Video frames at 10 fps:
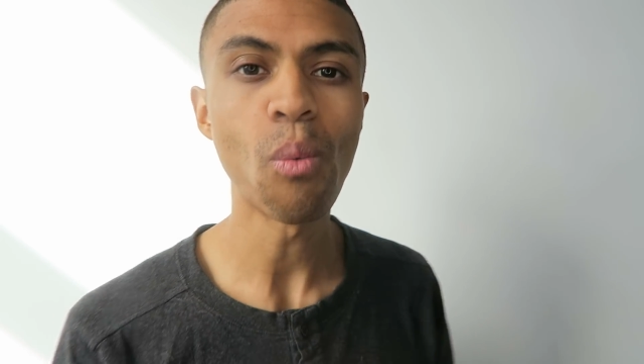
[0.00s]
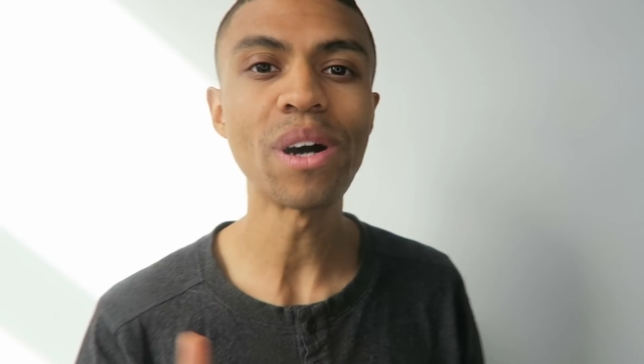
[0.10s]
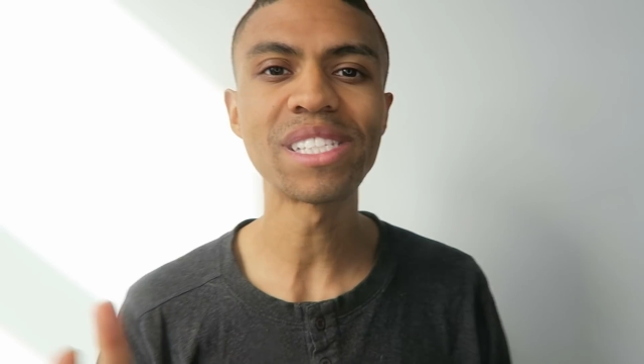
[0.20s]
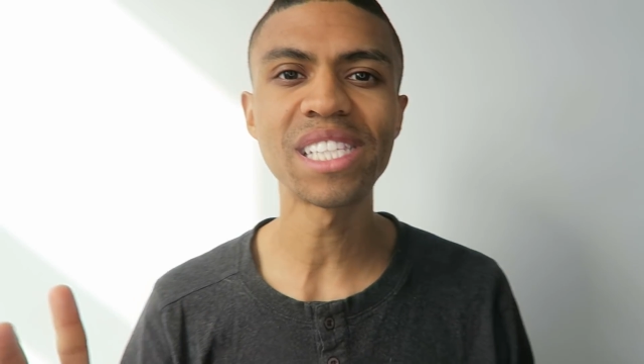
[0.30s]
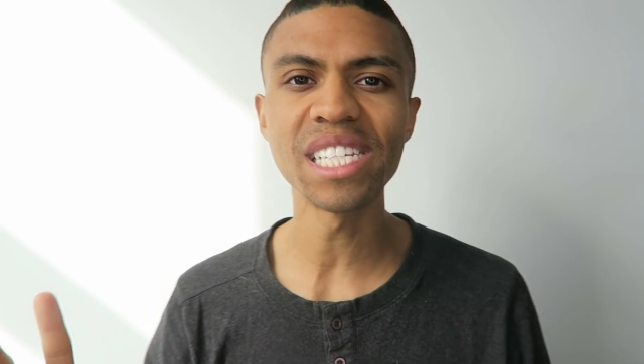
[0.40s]

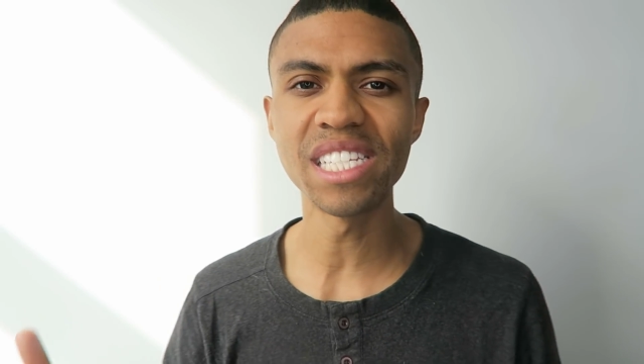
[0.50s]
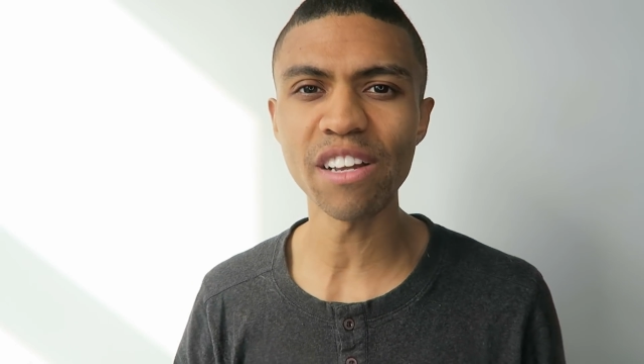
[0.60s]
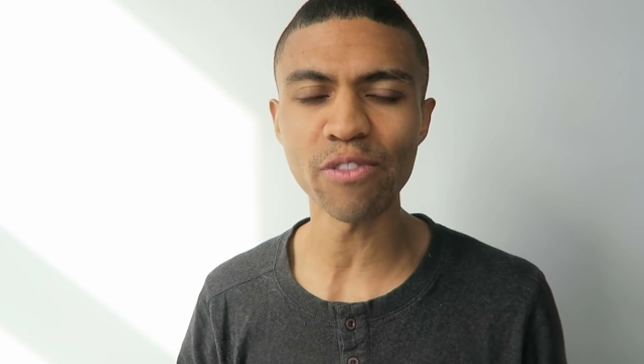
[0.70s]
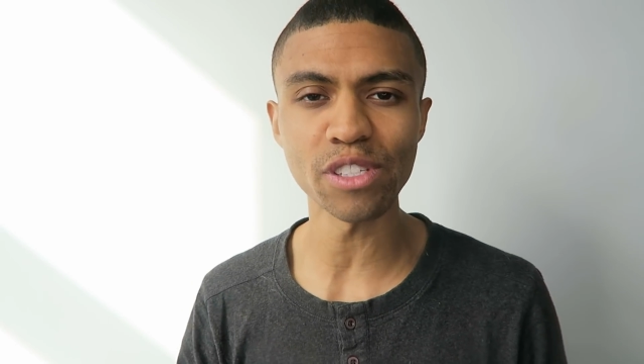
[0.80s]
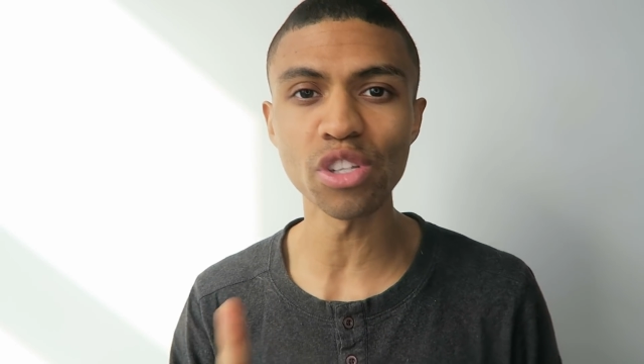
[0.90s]
What's the
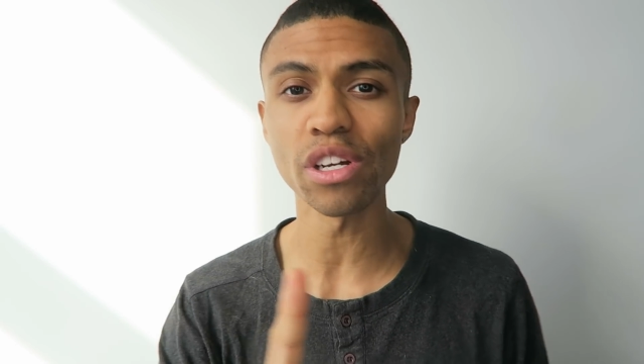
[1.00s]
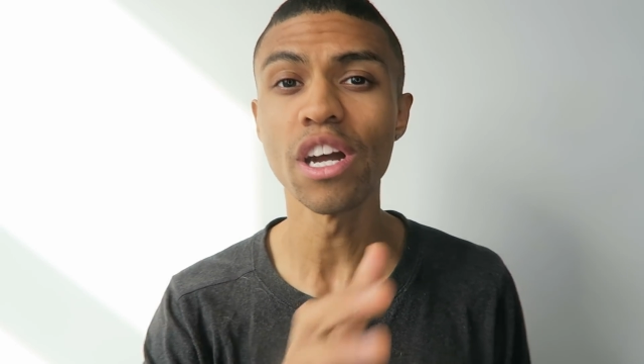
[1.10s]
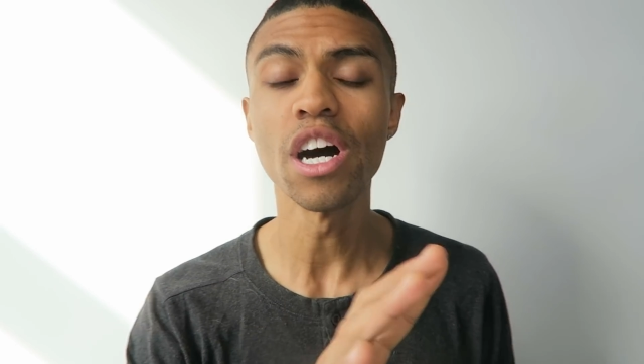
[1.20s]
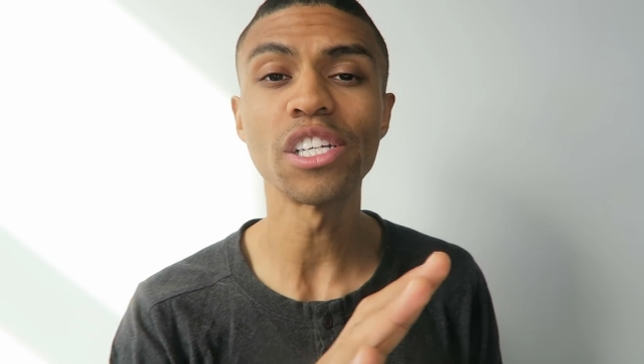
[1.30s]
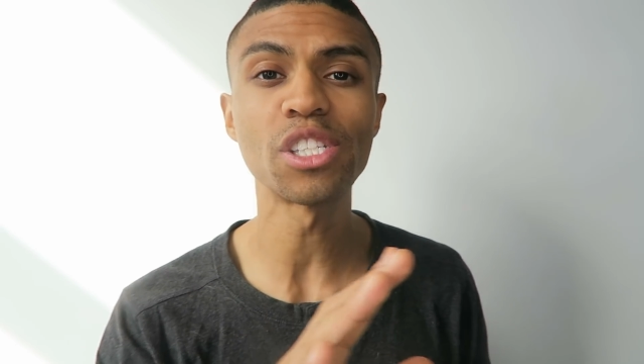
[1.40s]
difference?
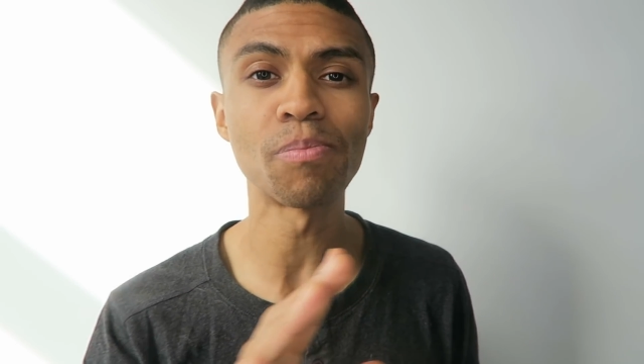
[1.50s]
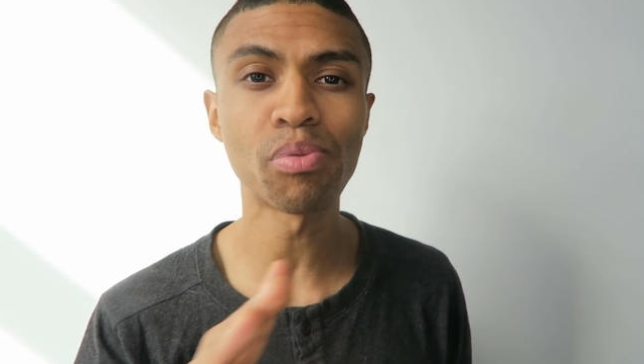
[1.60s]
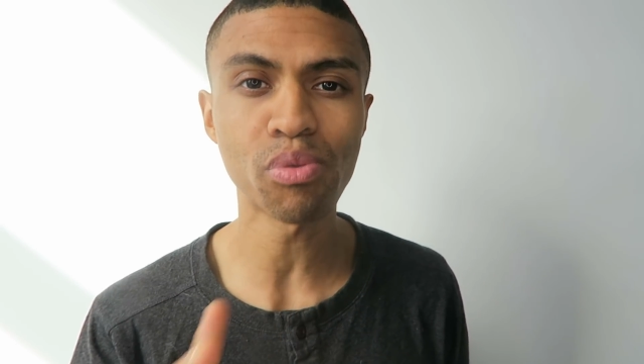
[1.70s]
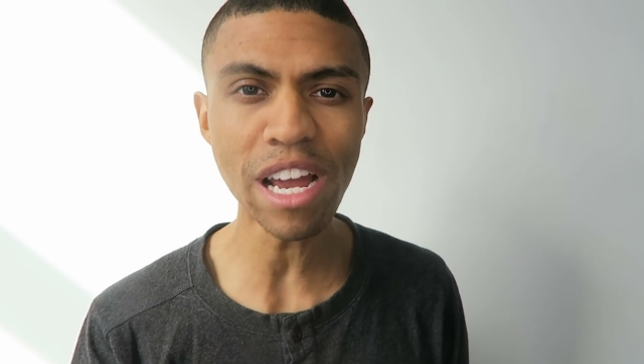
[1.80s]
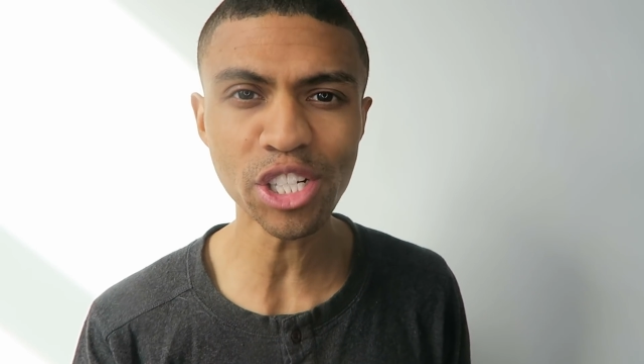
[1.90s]
Look, a
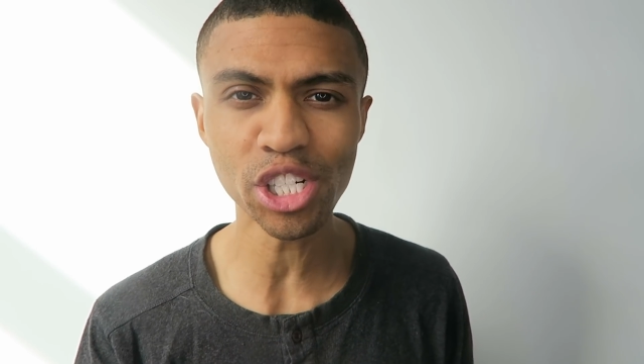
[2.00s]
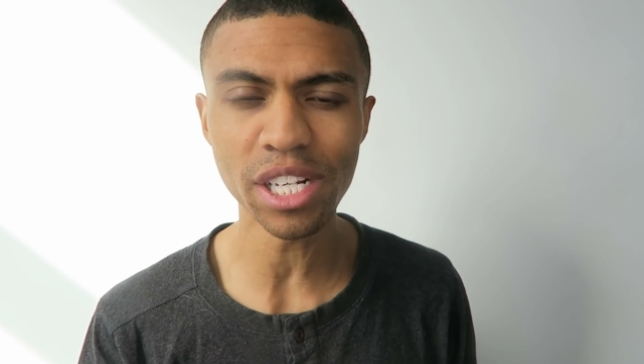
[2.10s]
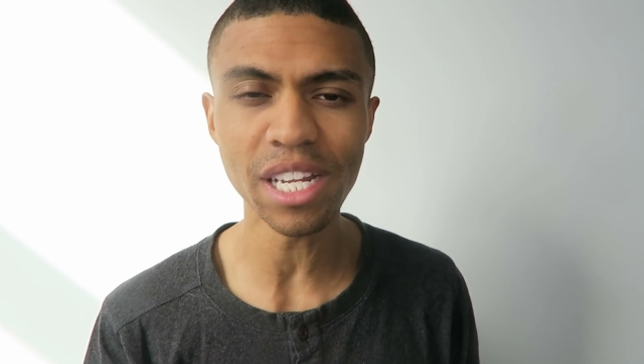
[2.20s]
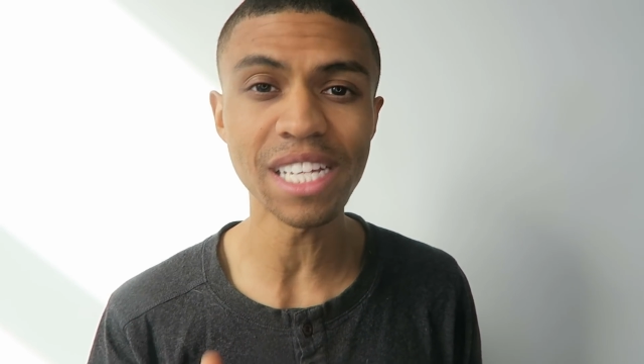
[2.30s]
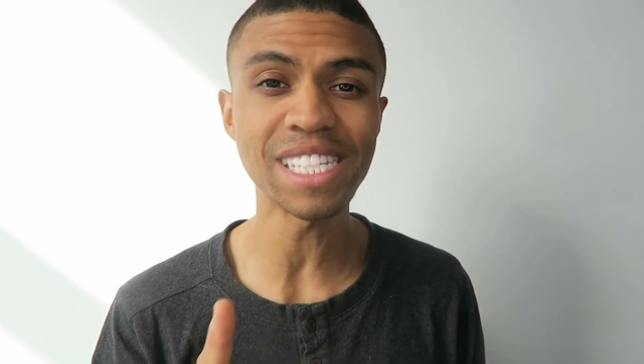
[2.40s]

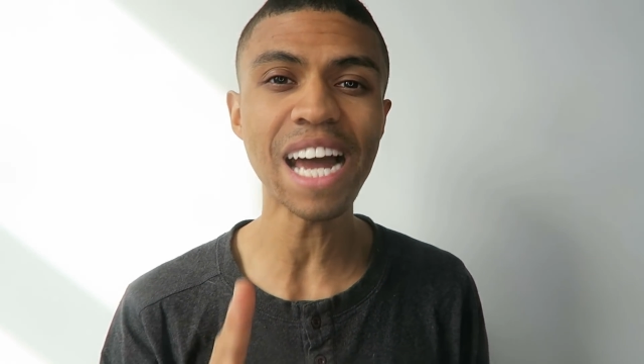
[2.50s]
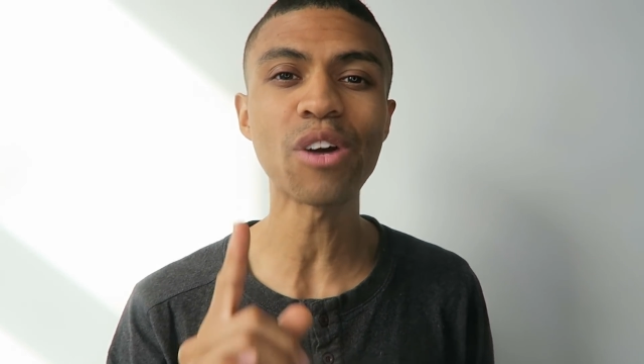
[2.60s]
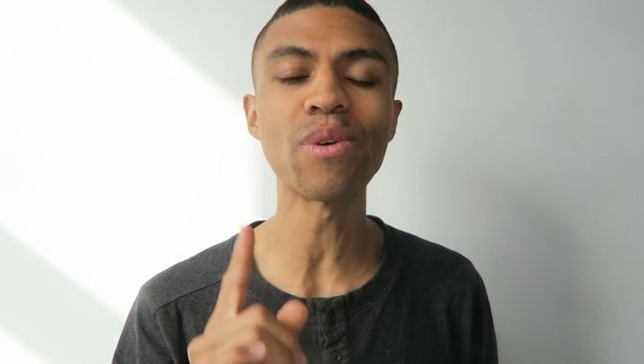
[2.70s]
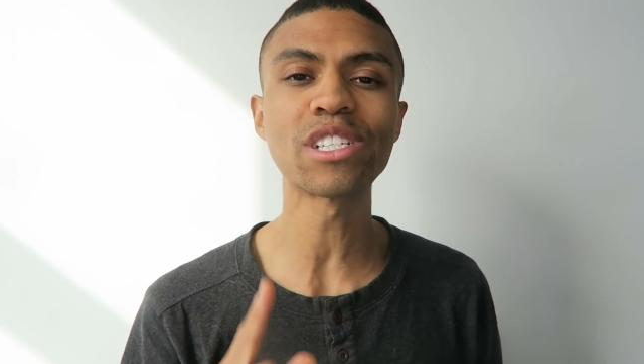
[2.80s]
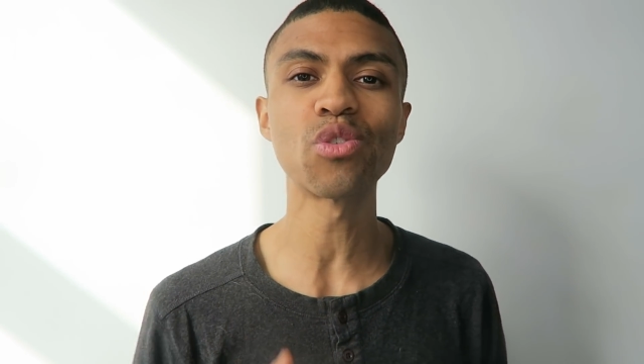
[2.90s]
suppression is
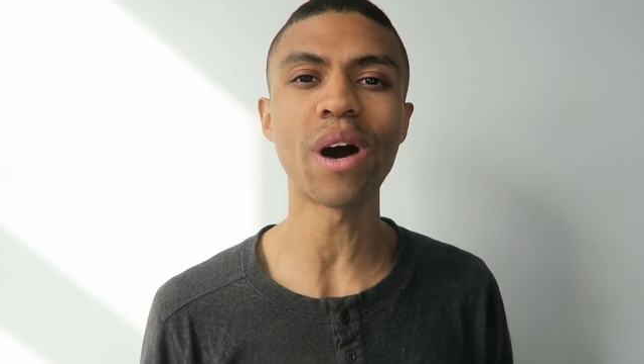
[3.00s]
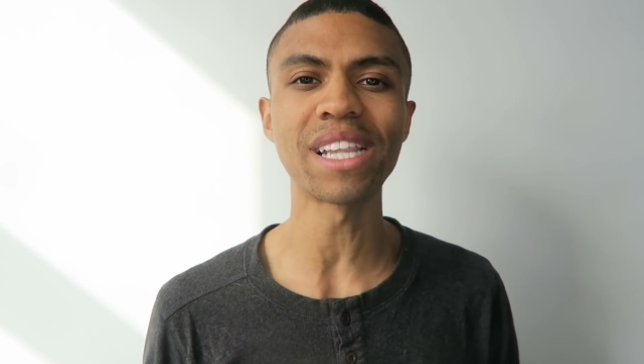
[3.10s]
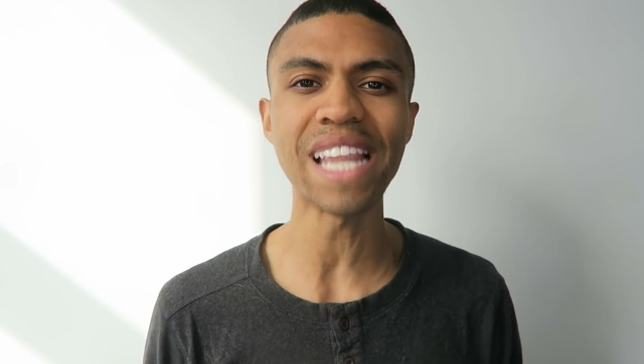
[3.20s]
not going to